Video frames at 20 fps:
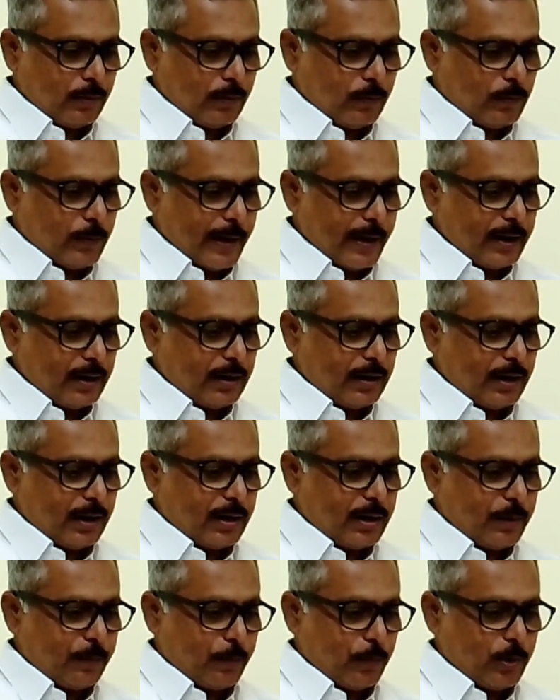When
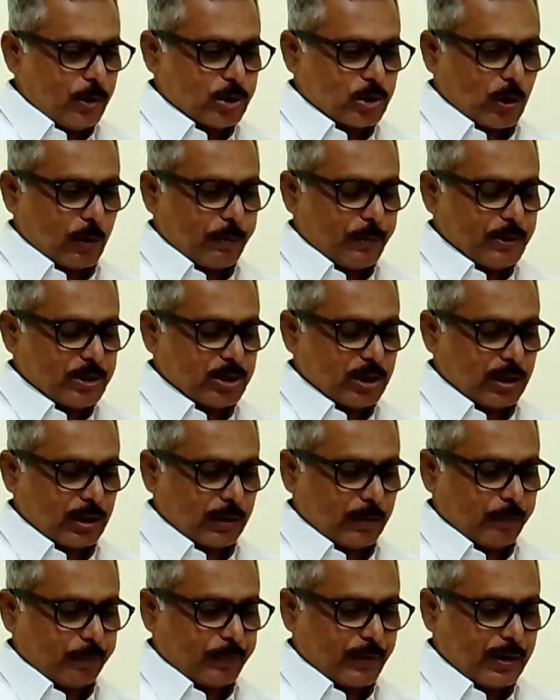any police officer
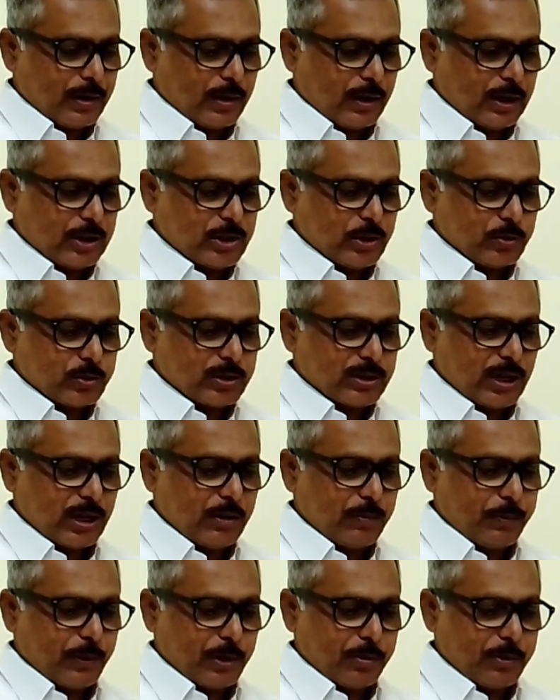receives the
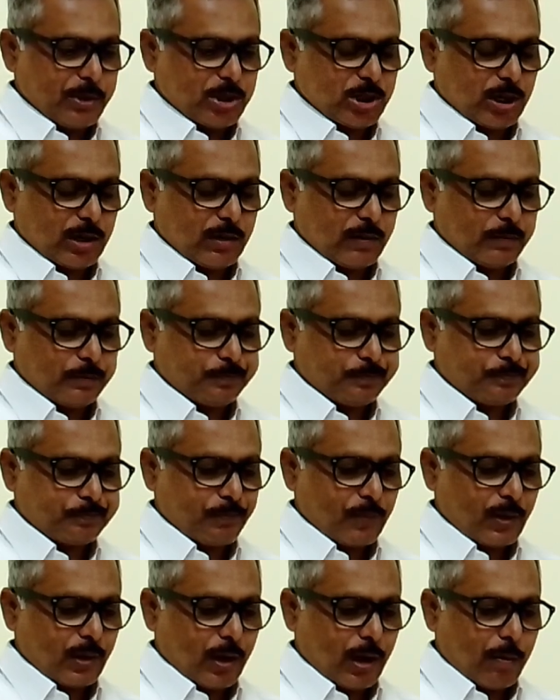information
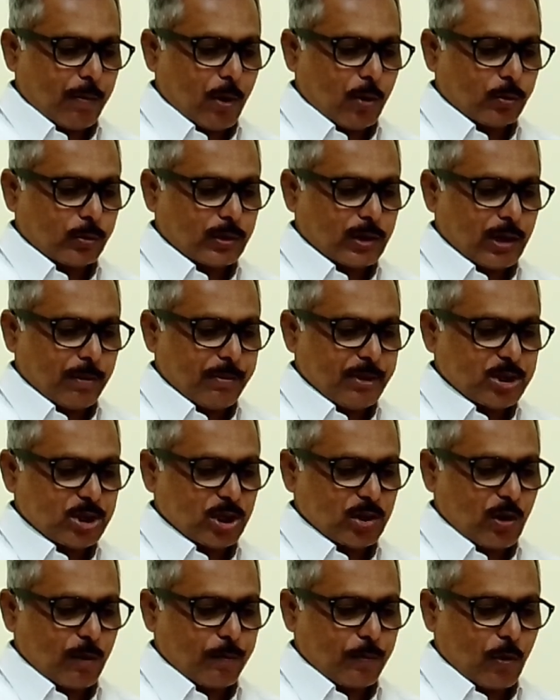about
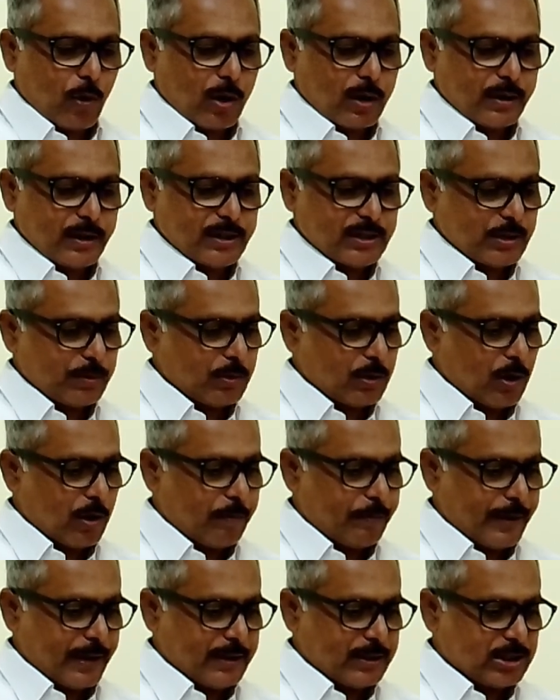commission of cognizable
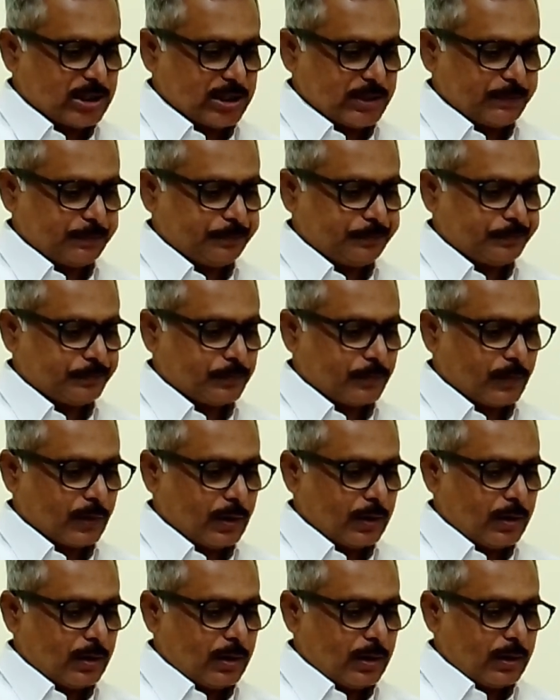offence,
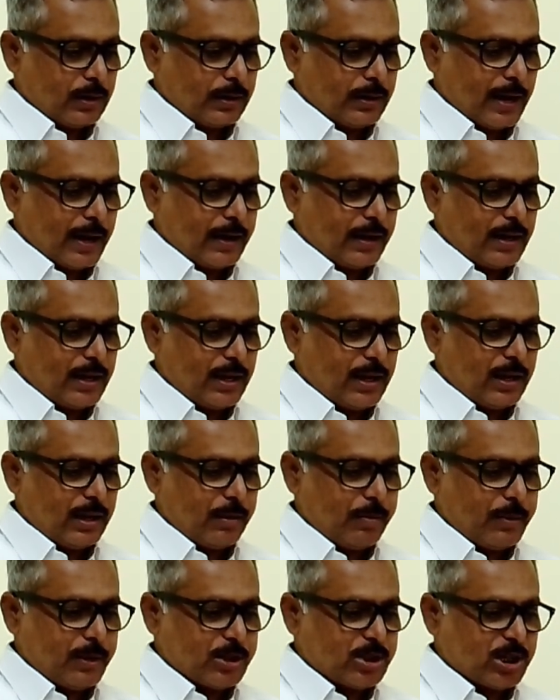then he
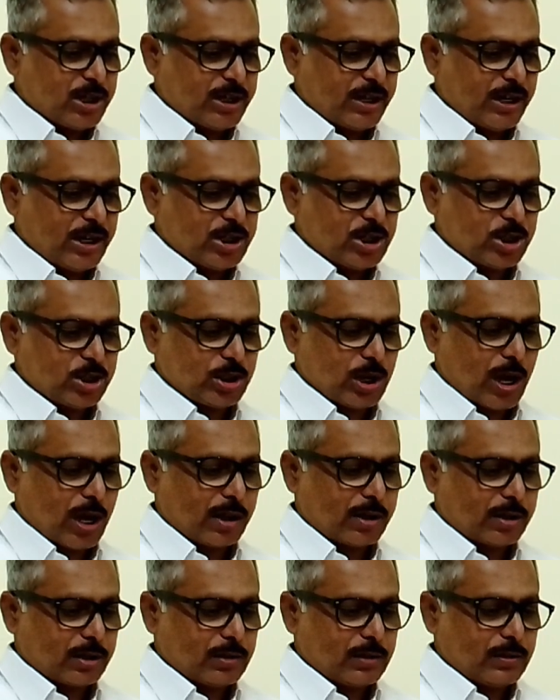immediately
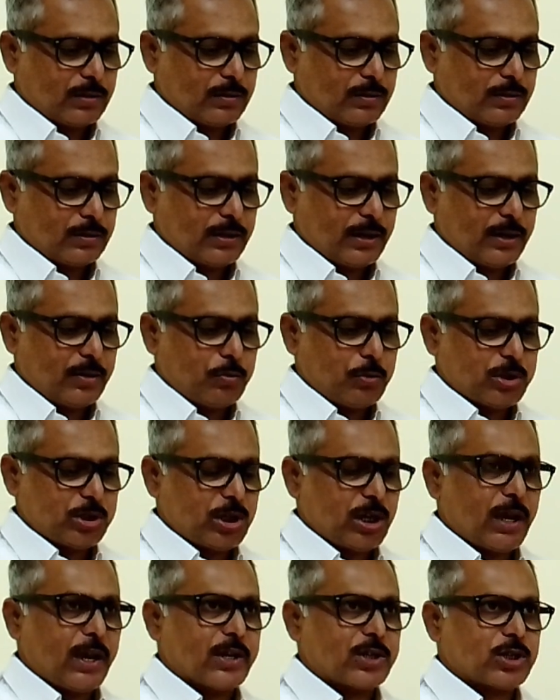starts the
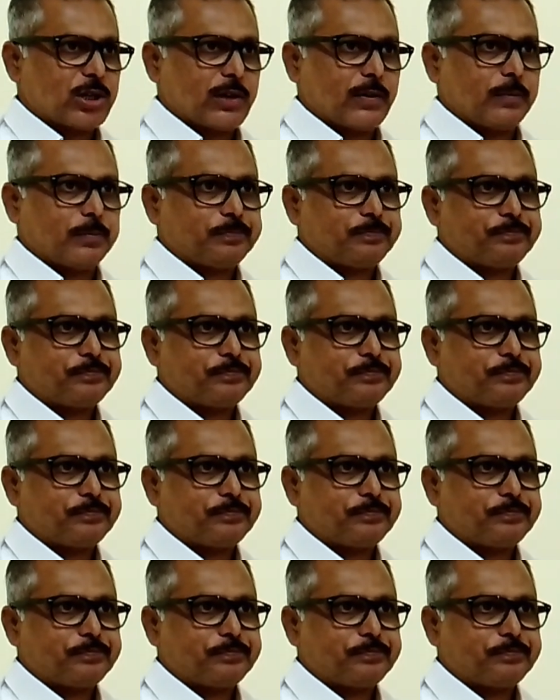investigation.